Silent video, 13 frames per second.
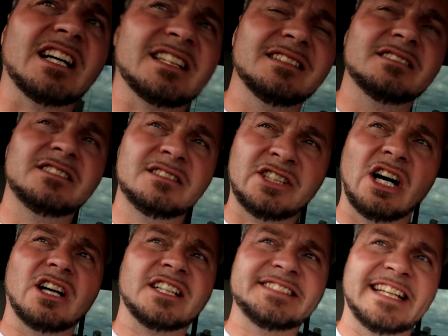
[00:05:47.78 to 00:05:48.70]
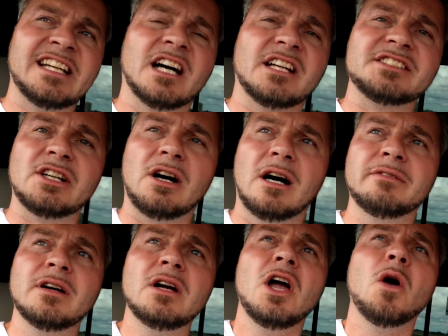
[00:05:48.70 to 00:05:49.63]
junk junk because they cut us
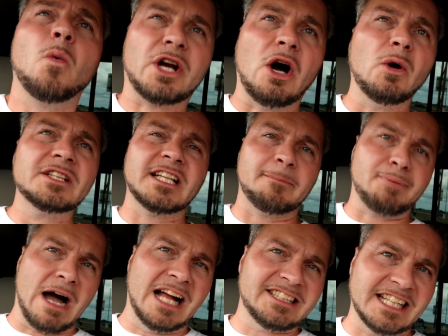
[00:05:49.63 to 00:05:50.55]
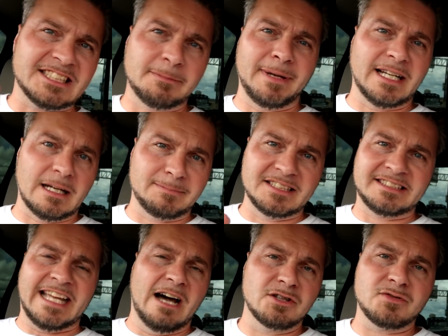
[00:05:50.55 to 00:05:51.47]
off. We're going to the projects to pick up
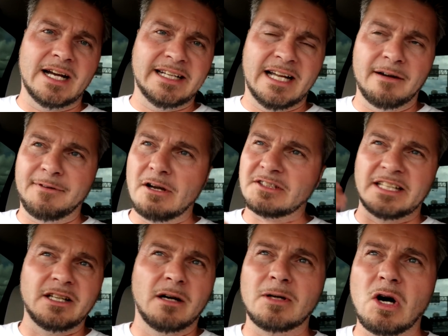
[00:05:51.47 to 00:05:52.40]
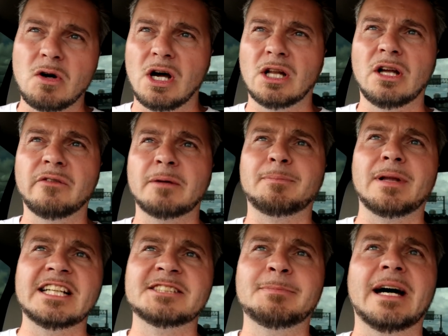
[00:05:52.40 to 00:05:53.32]
this couch right now, folks. I know I'm going all over the
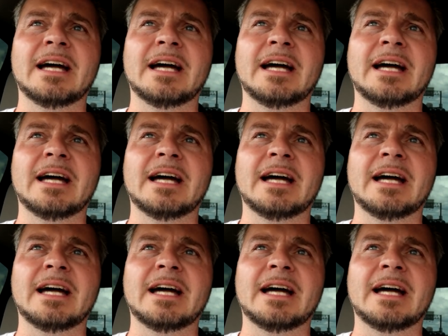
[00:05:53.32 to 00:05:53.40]
place,